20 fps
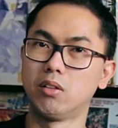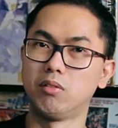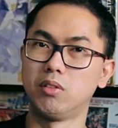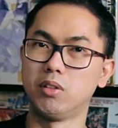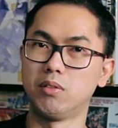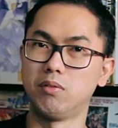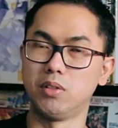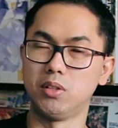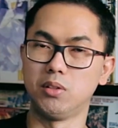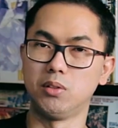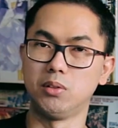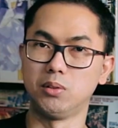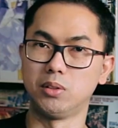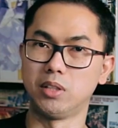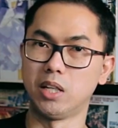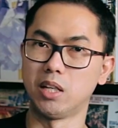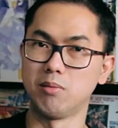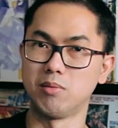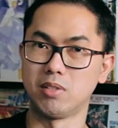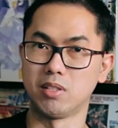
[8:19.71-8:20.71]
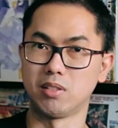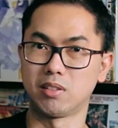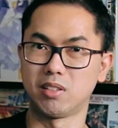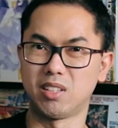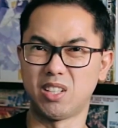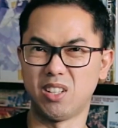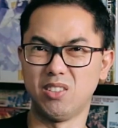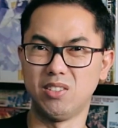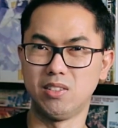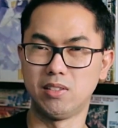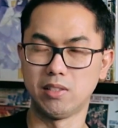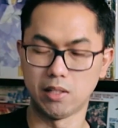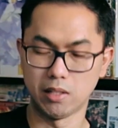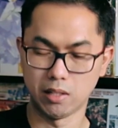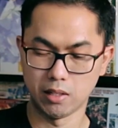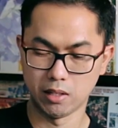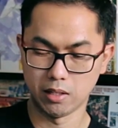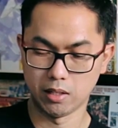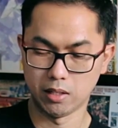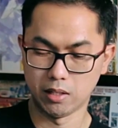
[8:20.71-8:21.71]
review games as codes,
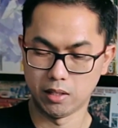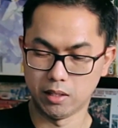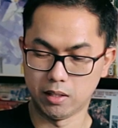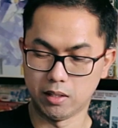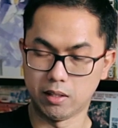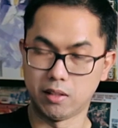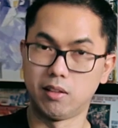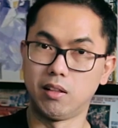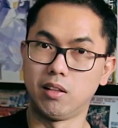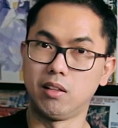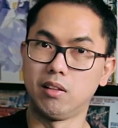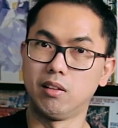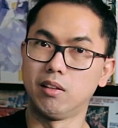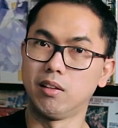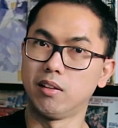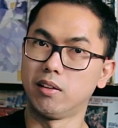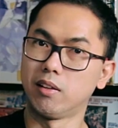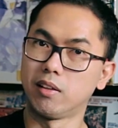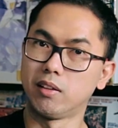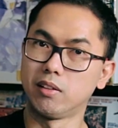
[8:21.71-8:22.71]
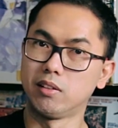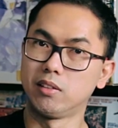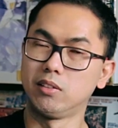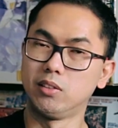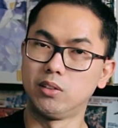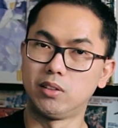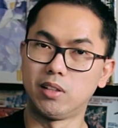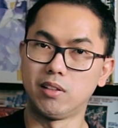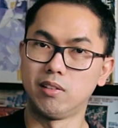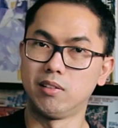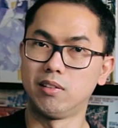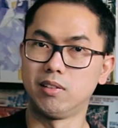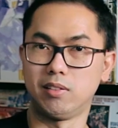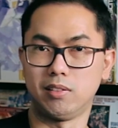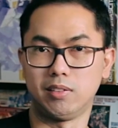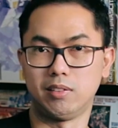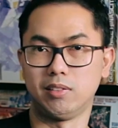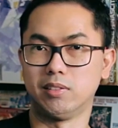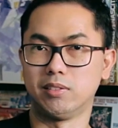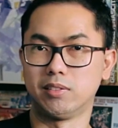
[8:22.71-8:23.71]
then you tend
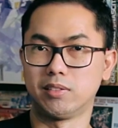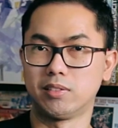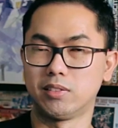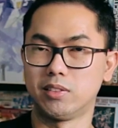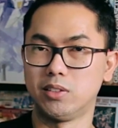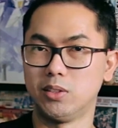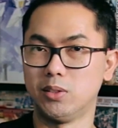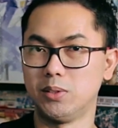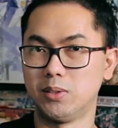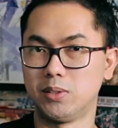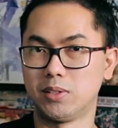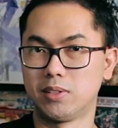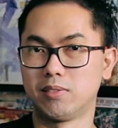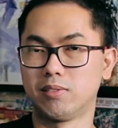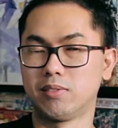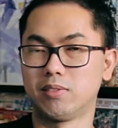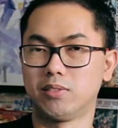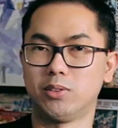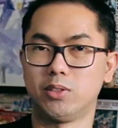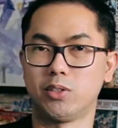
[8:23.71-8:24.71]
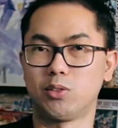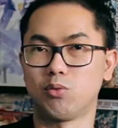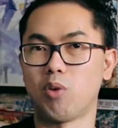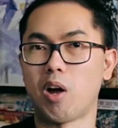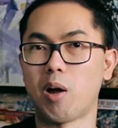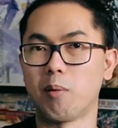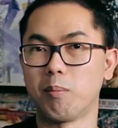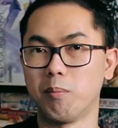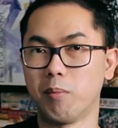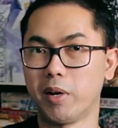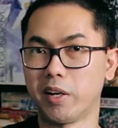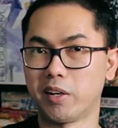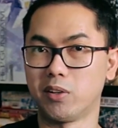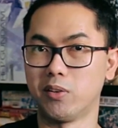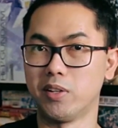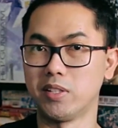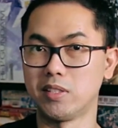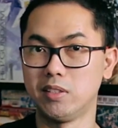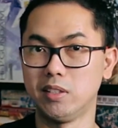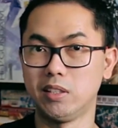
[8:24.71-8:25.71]
to use or swap
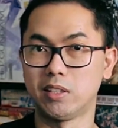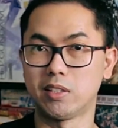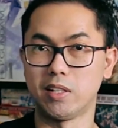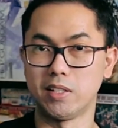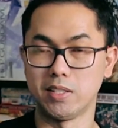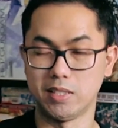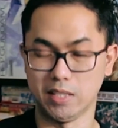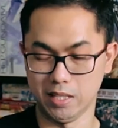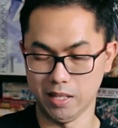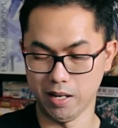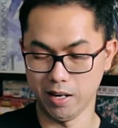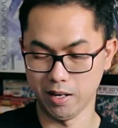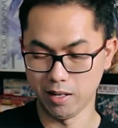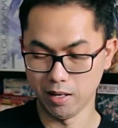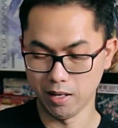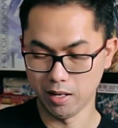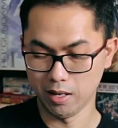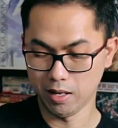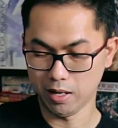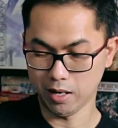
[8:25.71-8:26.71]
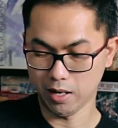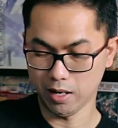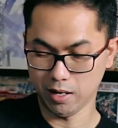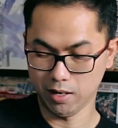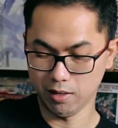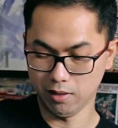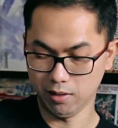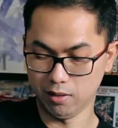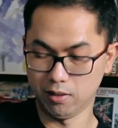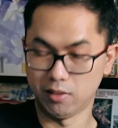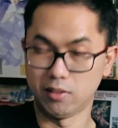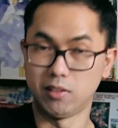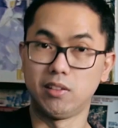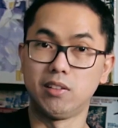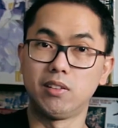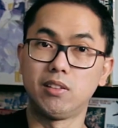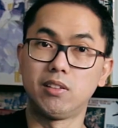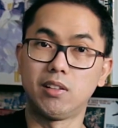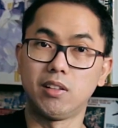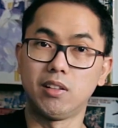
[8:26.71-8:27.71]
micro SD cards a lot. And in the
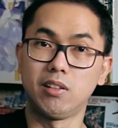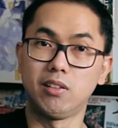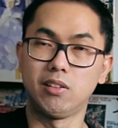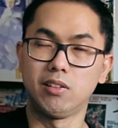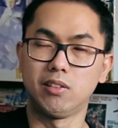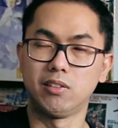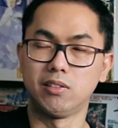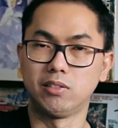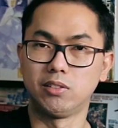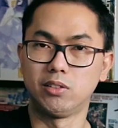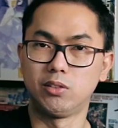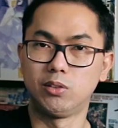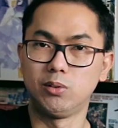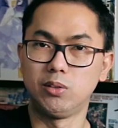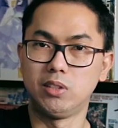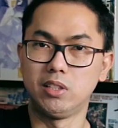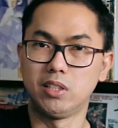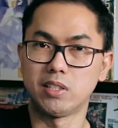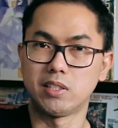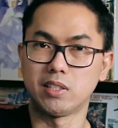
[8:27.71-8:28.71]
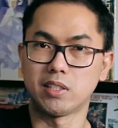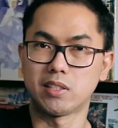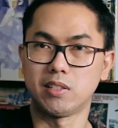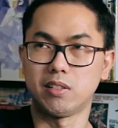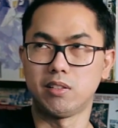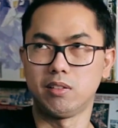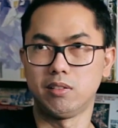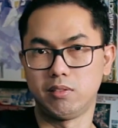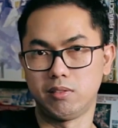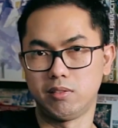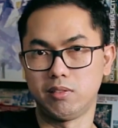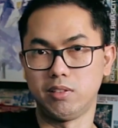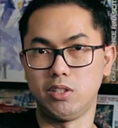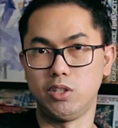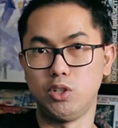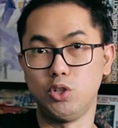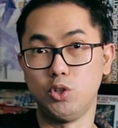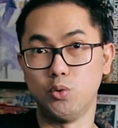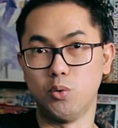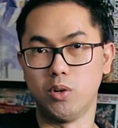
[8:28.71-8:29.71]
Nintendo 2DS XL, the
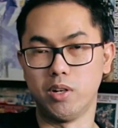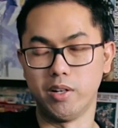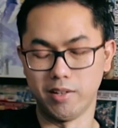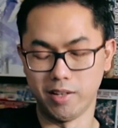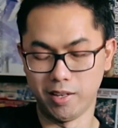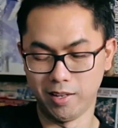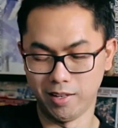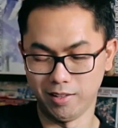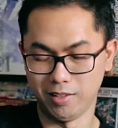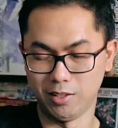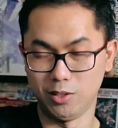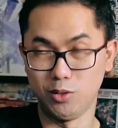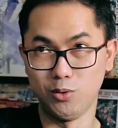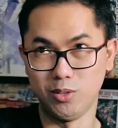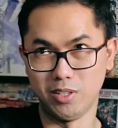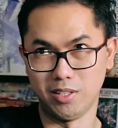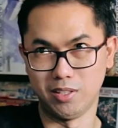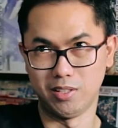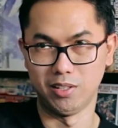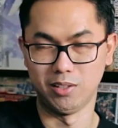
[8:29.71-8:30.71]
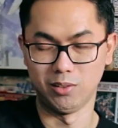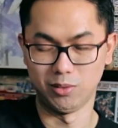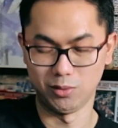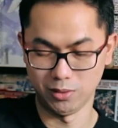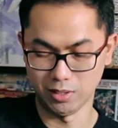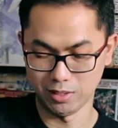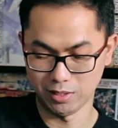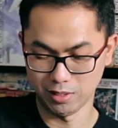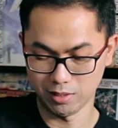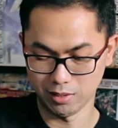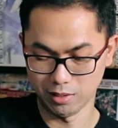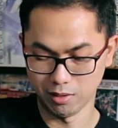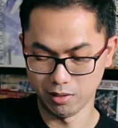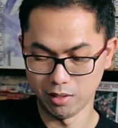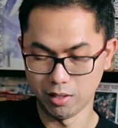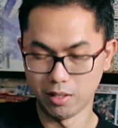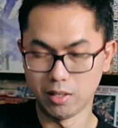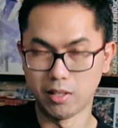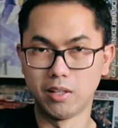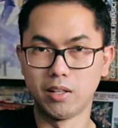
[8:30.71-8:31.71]
new one, new Nintendo 2DS
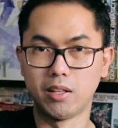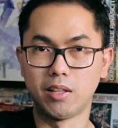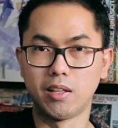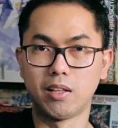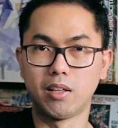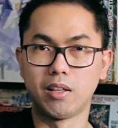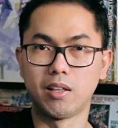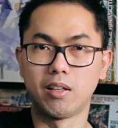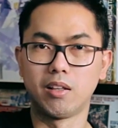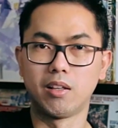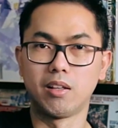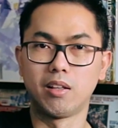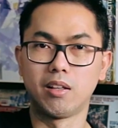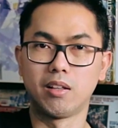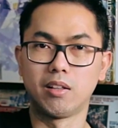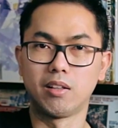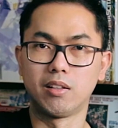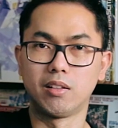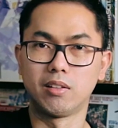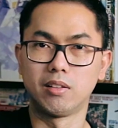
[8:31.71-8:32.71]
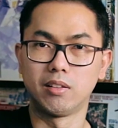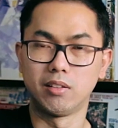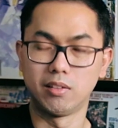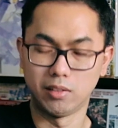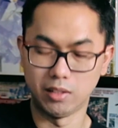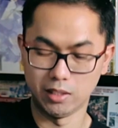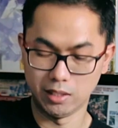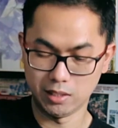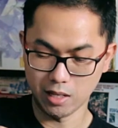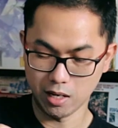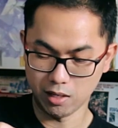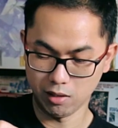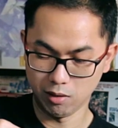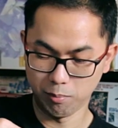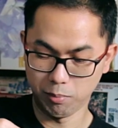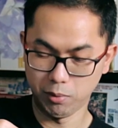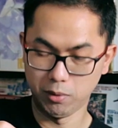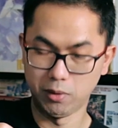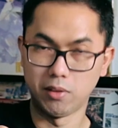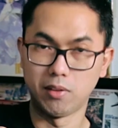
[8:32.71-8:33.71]
XL, they decided to
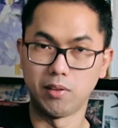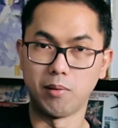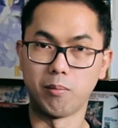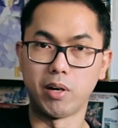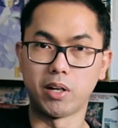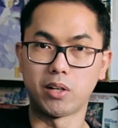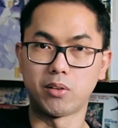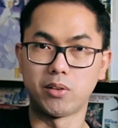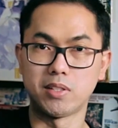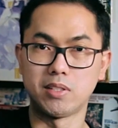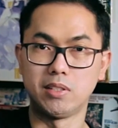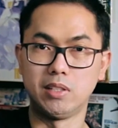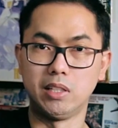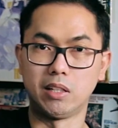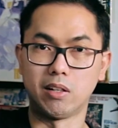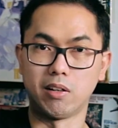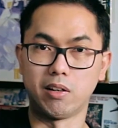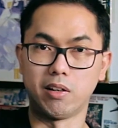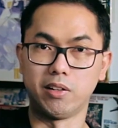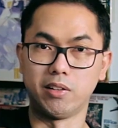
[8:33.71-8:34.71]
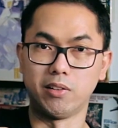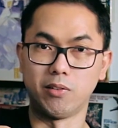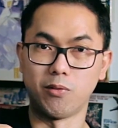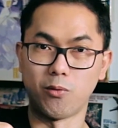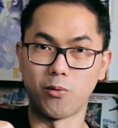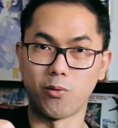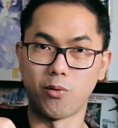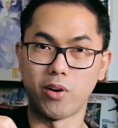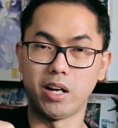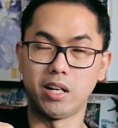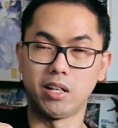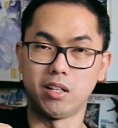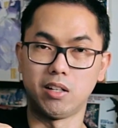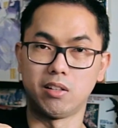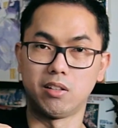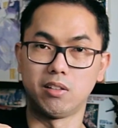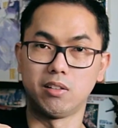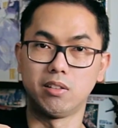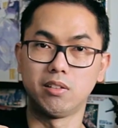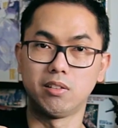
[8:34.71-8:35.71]
put the micro SD card right
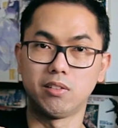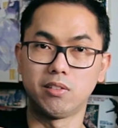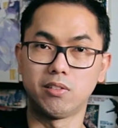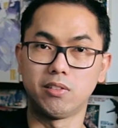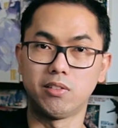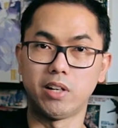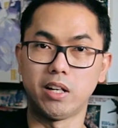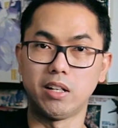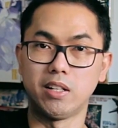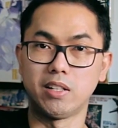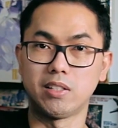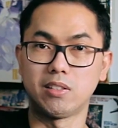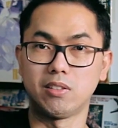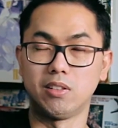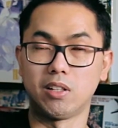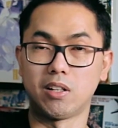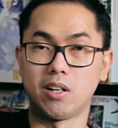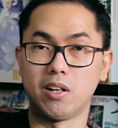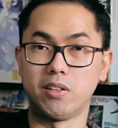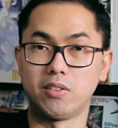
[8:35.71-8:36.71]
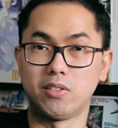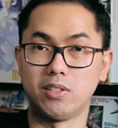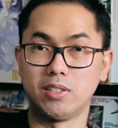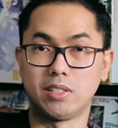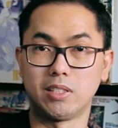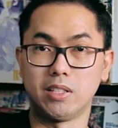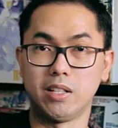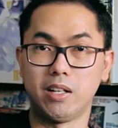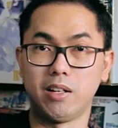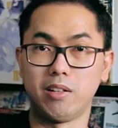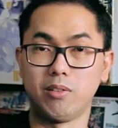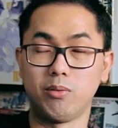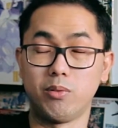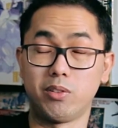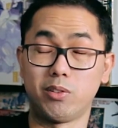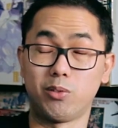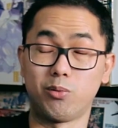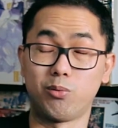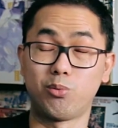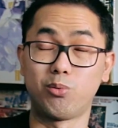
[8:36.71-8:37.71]
here, right next to the cartridge slot,
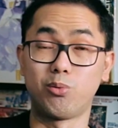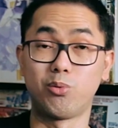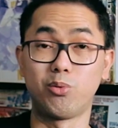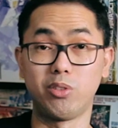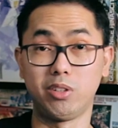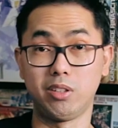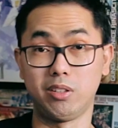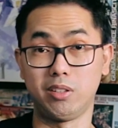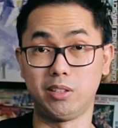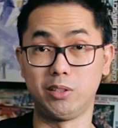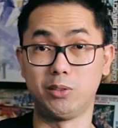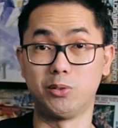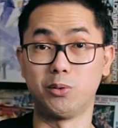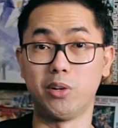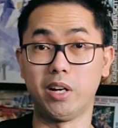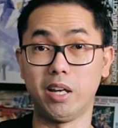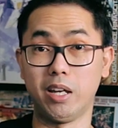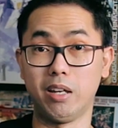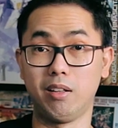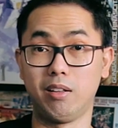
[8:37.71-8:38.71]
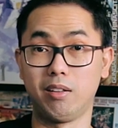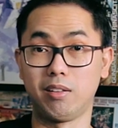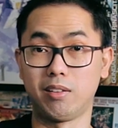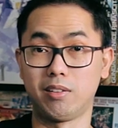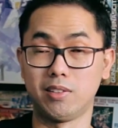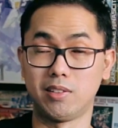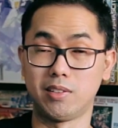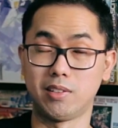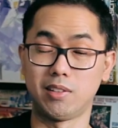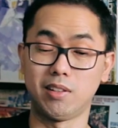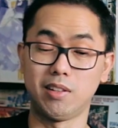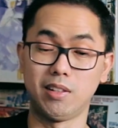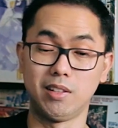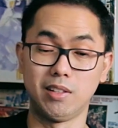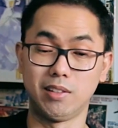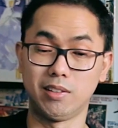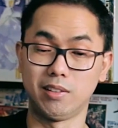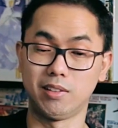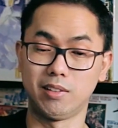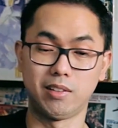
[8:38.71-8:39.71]
which is really great, because
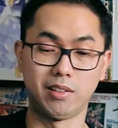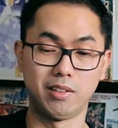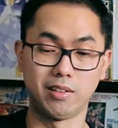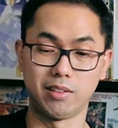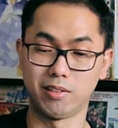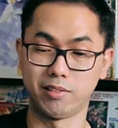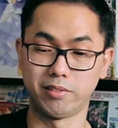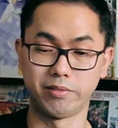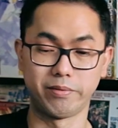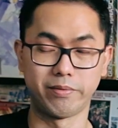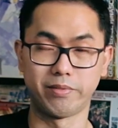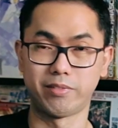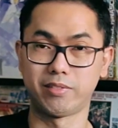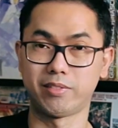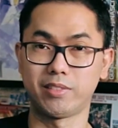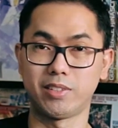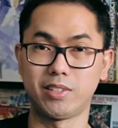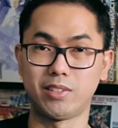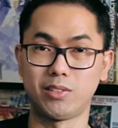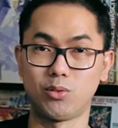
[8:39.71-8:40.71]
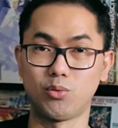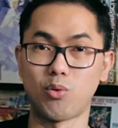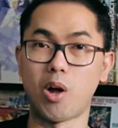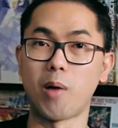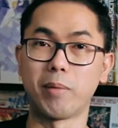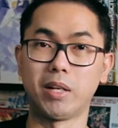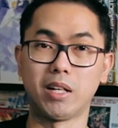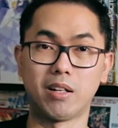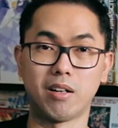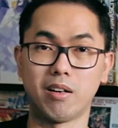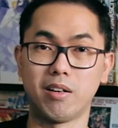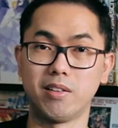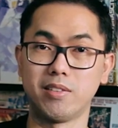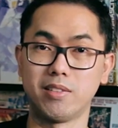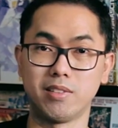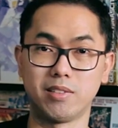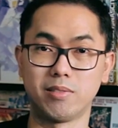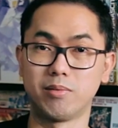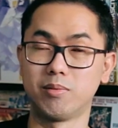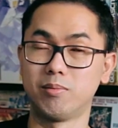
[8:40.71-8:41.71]
then, like, swapping cards
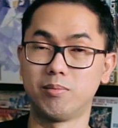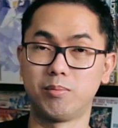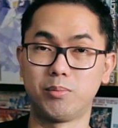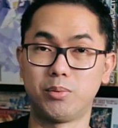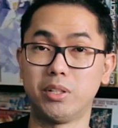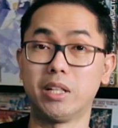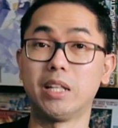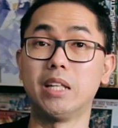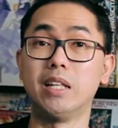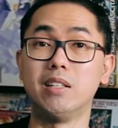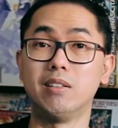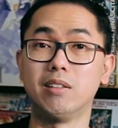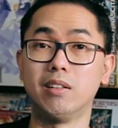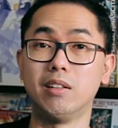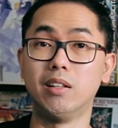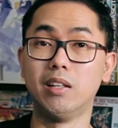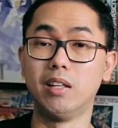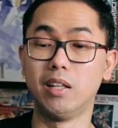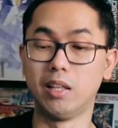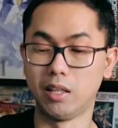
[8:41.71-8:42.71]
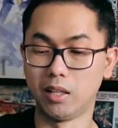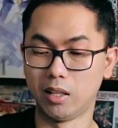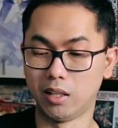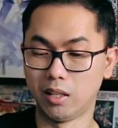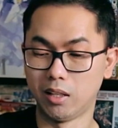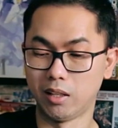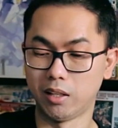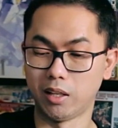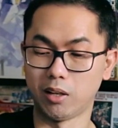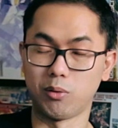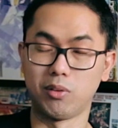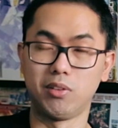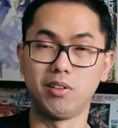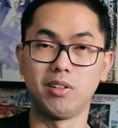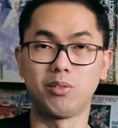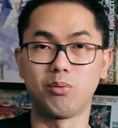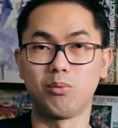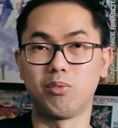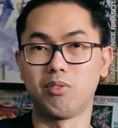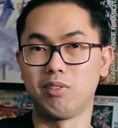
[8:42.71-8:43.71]
is pretty easy. Like with
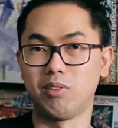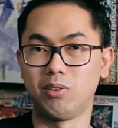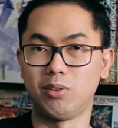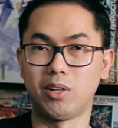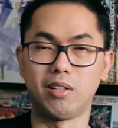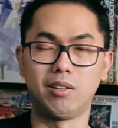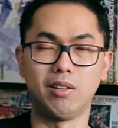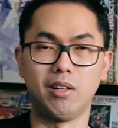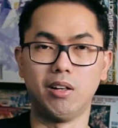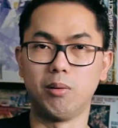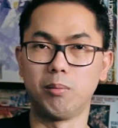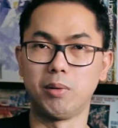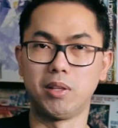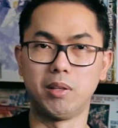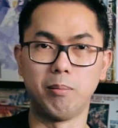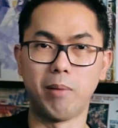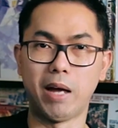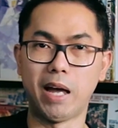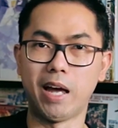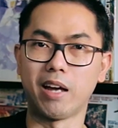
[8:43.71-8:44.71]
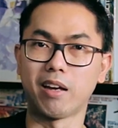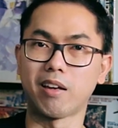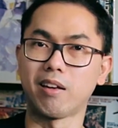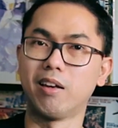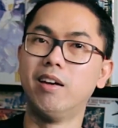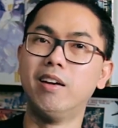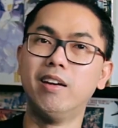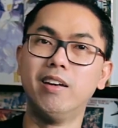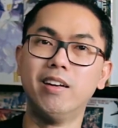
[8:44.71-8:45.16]
this one, you had to open the back,